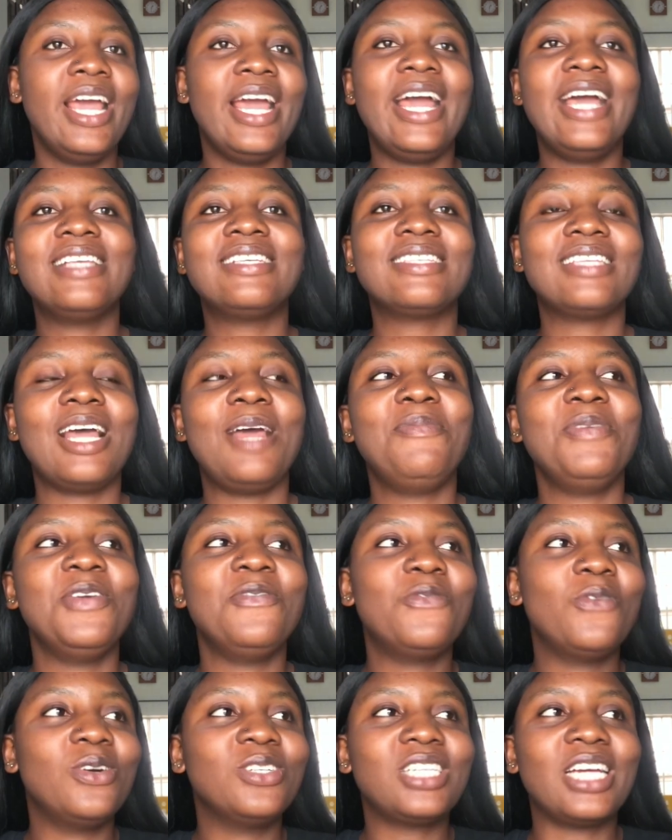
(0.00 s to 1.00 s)
Except
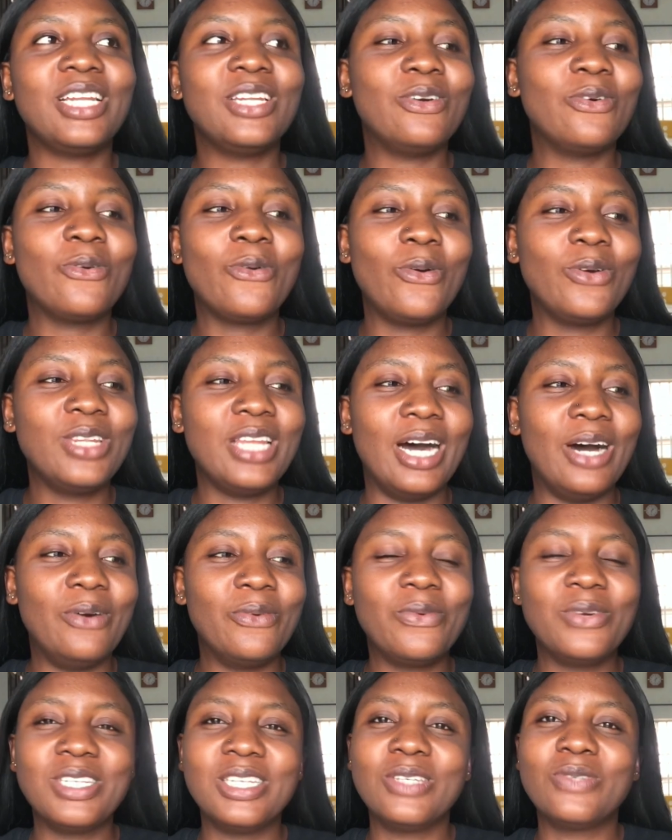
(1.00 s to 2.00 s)
if one channel go down,
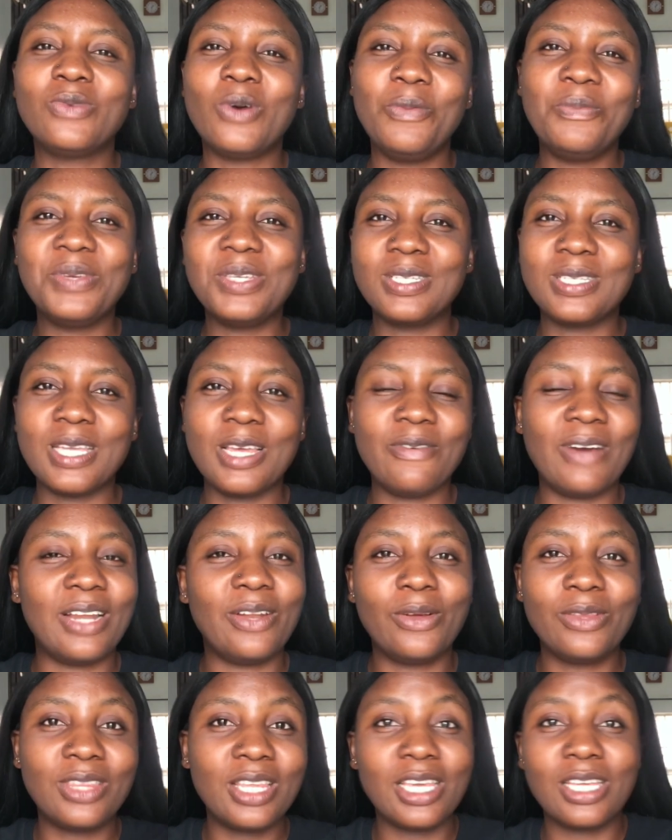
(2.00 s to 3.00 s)
will this one be safe? I
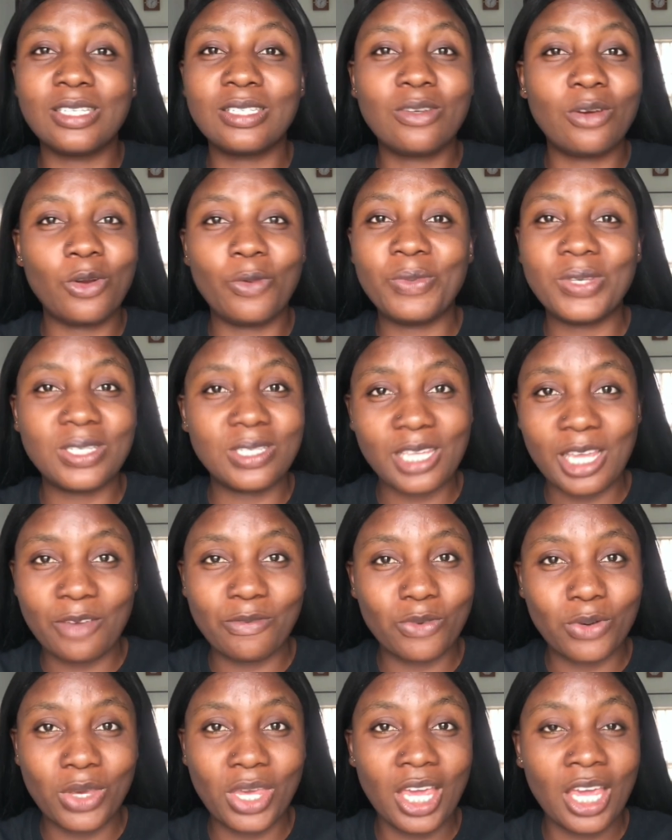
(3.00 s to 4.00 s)
don't think it's going to be
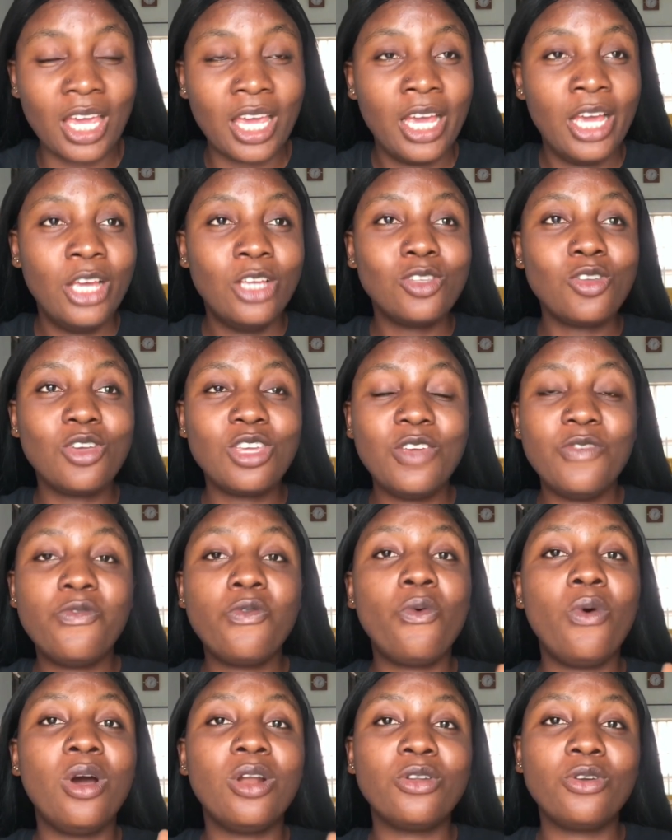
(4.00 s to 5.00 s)
safe. Okay, so if
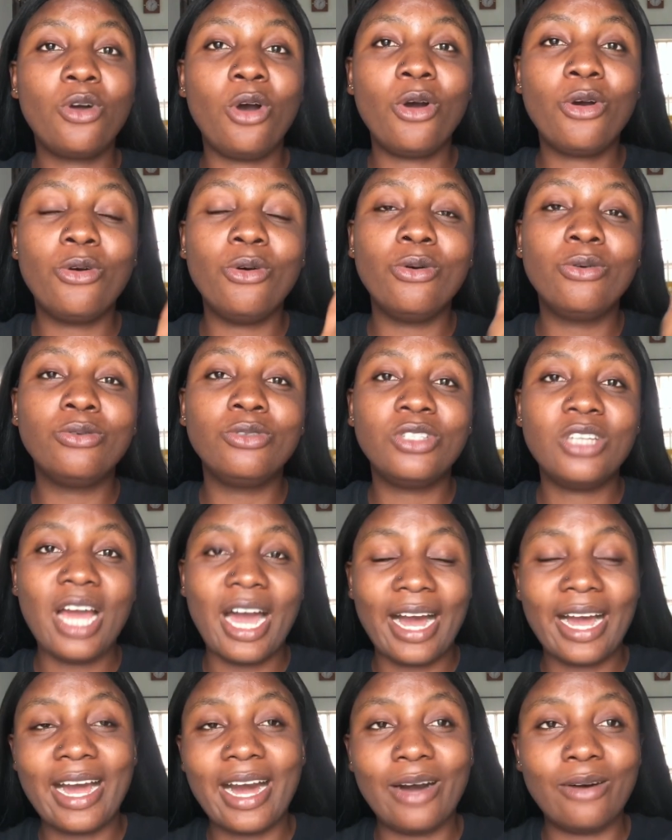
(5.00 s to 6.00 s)
one Google
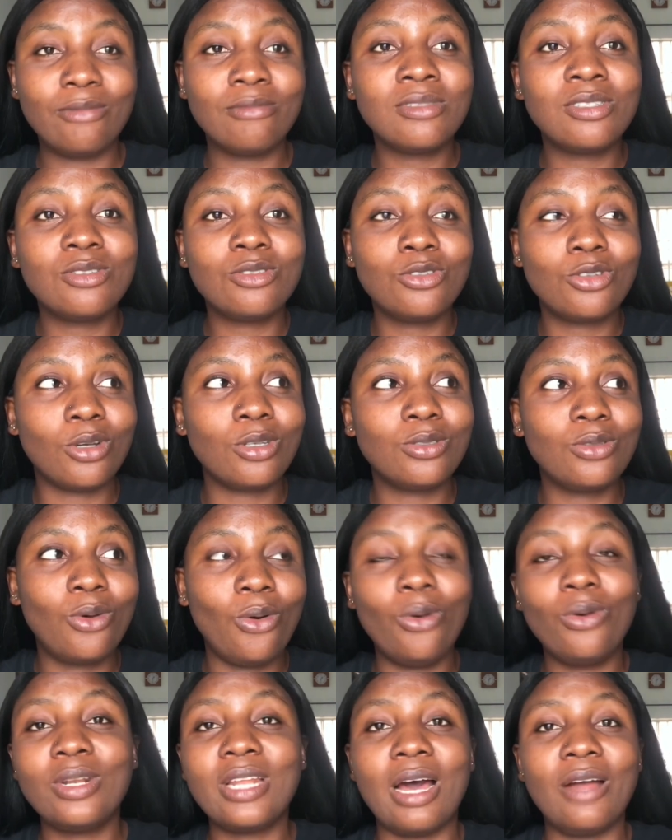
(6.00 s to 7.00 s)
account just
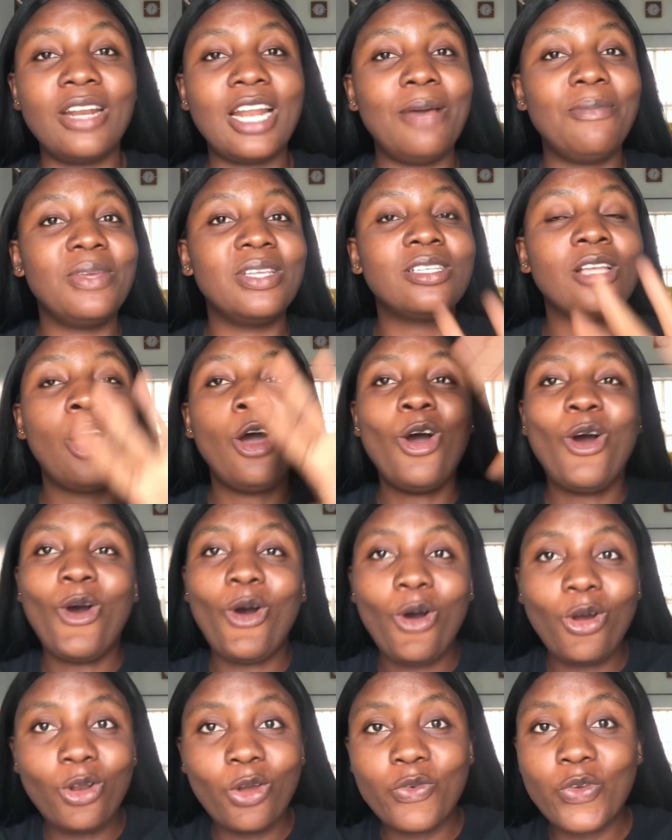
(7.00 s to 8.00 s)
go down, that means
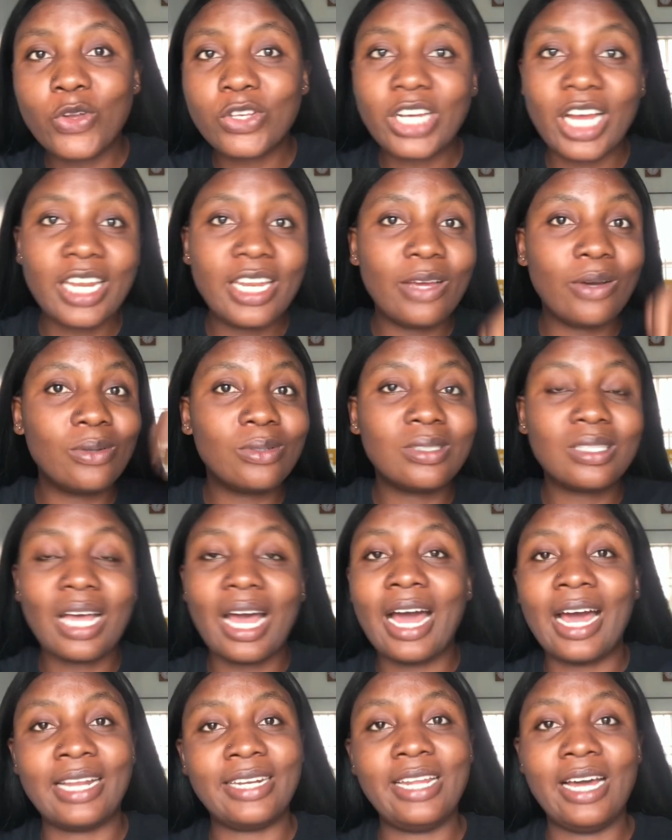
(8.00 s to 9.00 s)
all of your channels
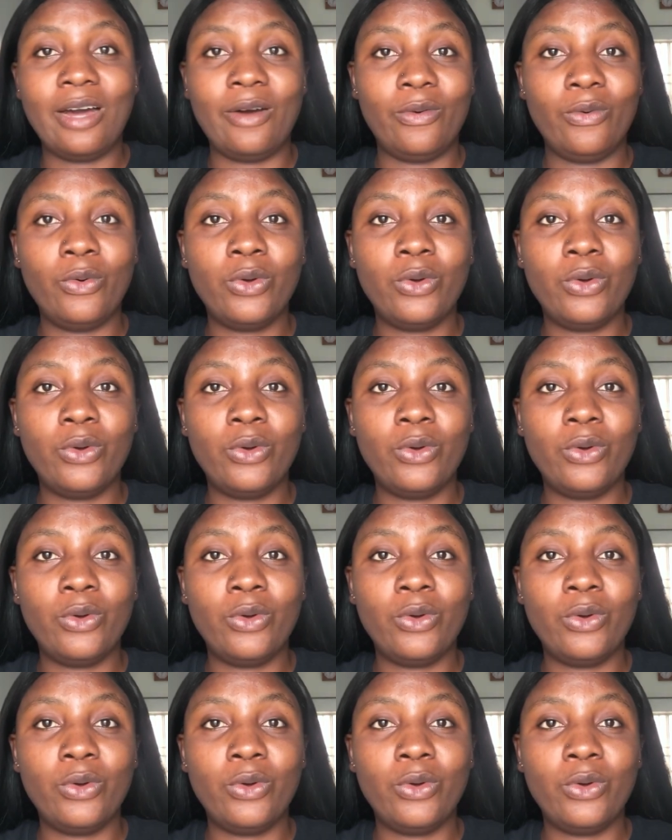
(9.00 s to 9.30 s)
are down.